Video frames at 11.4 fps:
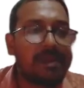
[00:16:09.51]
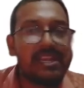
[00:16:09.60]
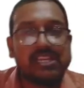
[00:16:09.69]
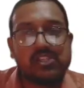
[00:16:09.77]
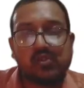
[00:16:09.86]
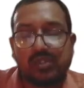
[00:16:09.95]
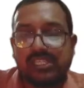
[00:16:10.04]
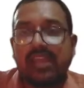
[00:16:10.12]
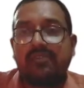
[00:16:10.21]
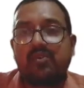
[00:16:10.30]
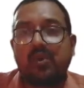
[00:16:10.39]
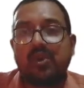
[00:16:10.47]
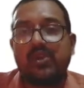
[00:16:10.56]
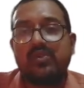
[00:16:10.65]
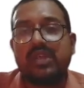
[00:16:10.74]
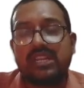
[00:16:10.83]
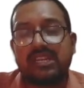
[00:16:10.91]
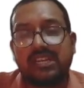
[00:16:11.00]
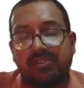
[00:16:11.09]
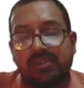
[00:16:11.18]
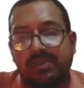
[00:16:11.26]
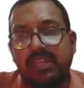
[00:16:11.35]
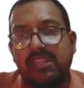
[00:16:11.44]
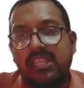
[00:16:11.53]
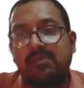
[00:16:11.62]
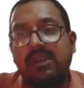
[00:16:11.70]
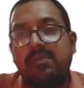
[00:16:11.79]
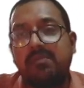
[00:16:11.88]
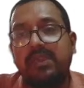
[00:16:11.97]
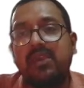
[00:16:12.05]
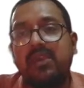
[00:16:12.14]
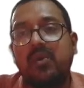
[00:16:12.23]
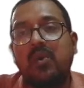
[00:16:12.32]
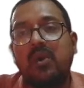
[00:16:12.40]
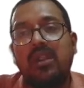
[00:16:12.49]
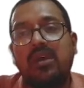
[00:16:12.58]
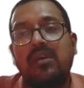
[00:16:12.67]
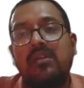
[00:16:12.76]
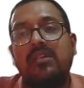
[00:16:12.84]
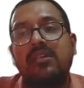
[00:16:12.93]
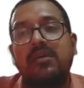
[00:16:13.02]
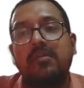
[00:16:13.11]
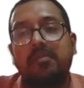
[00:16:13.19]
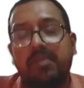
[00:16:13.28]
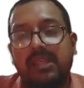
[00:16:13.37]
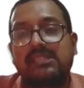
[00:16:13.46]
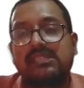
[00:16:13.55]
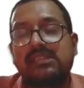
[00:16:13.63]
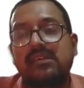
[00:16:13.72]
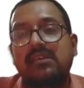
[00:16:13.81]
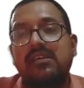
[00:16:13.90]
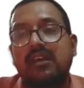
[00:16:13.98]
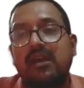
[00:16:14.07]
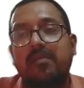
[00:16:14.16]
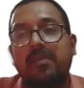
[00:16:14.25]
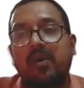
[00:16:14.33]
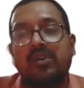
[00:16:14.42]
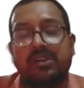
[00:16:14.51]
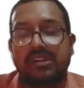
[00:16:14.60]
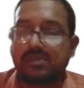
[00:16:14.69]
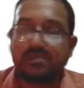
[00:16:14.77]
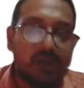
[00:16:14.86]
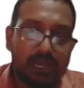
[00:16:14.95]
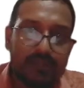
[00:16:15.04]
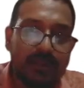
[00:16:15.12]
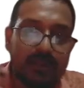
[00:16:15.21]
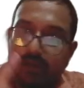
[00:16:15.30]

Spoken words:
My dear students, I have told you that it will be nothing but P old plus compound interest. But